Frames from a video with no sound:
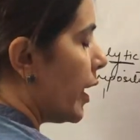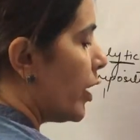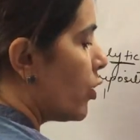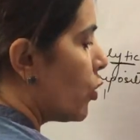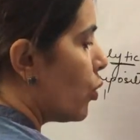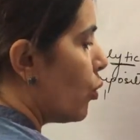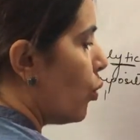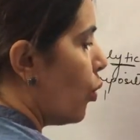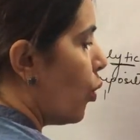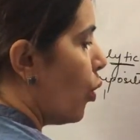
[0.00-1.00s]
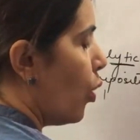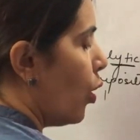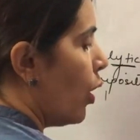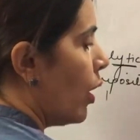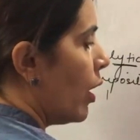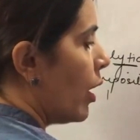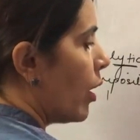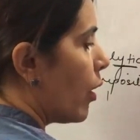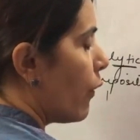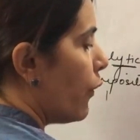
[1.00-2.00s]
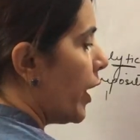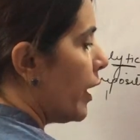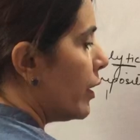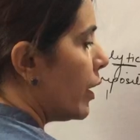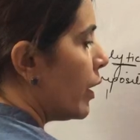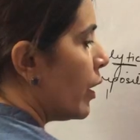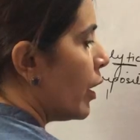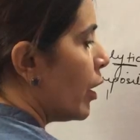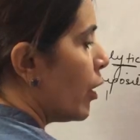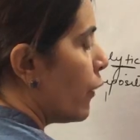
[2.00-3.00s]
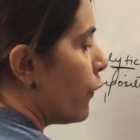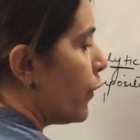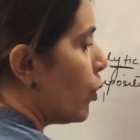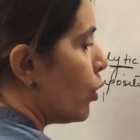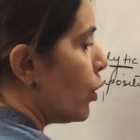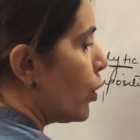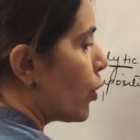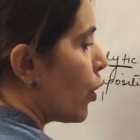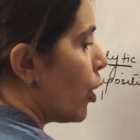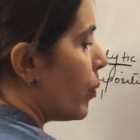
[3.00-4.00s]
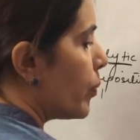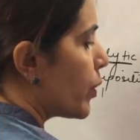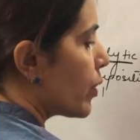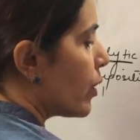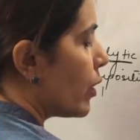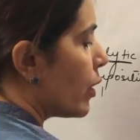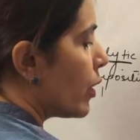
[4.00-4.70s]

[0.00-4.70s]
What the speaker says: H2O with few drops